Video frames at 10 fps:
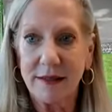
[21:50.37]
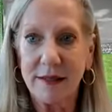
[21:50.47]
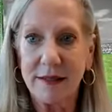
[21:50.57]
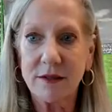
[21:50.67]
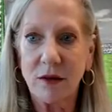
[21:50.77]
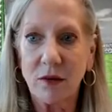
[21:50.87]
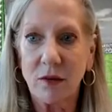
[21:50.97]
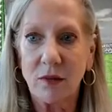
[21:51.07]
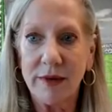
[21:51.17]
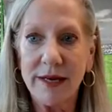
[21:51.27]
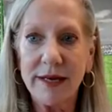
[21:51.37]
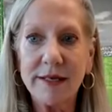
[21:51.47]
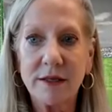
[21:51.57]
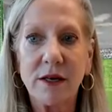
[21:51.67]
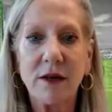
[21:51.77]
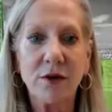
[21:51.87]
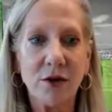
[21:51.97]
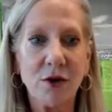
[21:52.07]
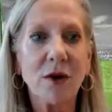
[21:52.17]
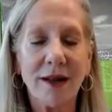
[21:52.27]
And so we need to
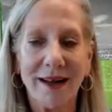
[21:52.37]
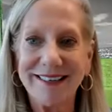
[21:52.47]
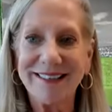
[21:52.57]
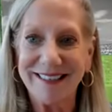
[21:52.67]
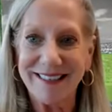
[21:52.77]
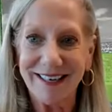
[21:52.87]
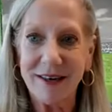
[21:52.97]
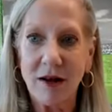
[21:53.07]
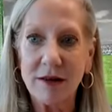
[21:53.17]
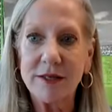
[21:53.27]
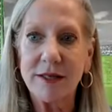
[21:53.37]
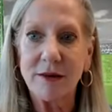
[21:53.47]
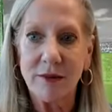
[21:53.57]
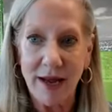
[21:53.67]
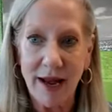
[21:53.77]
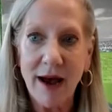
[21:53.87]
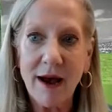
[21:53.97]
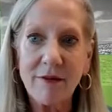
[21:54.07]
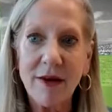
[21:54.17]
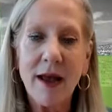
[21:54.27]
utilize the technology that we
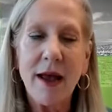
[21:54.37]
have